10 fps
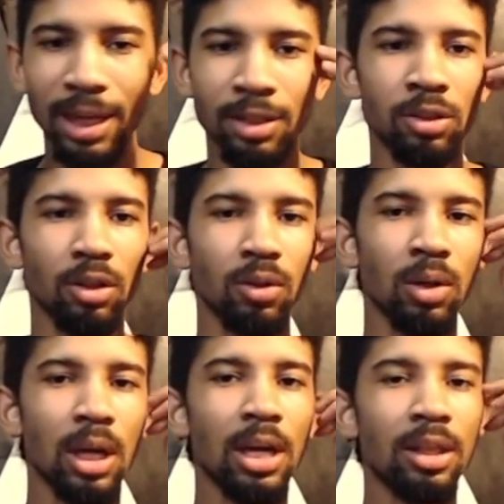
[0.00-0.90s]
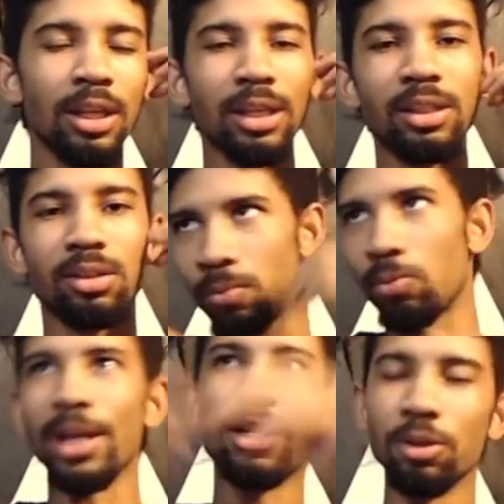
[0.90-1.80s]
and so these
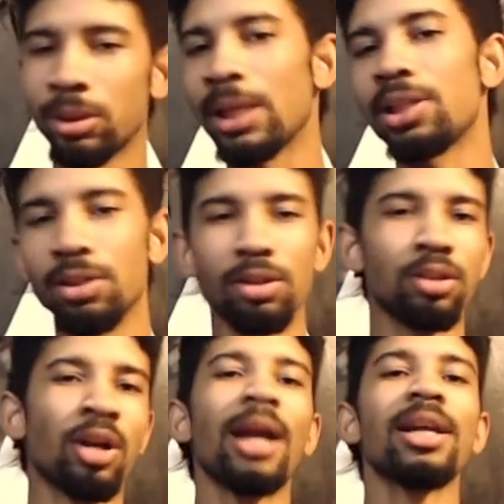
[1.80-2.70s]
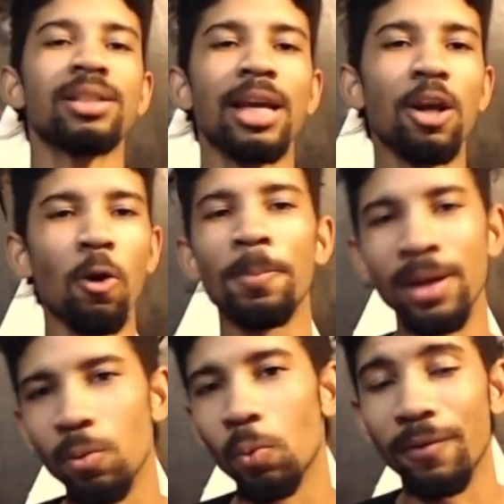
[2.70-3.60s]
radio stations are trying to stay open
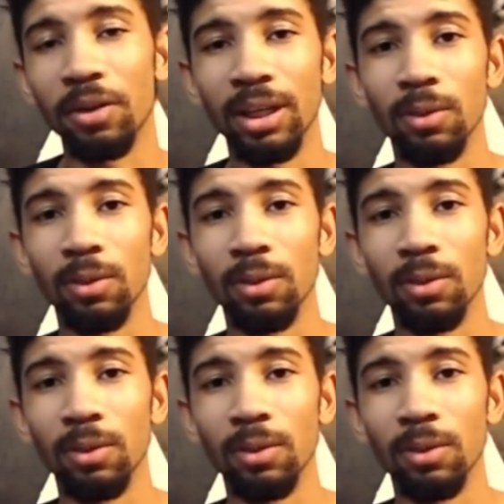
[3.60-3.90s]
in whatever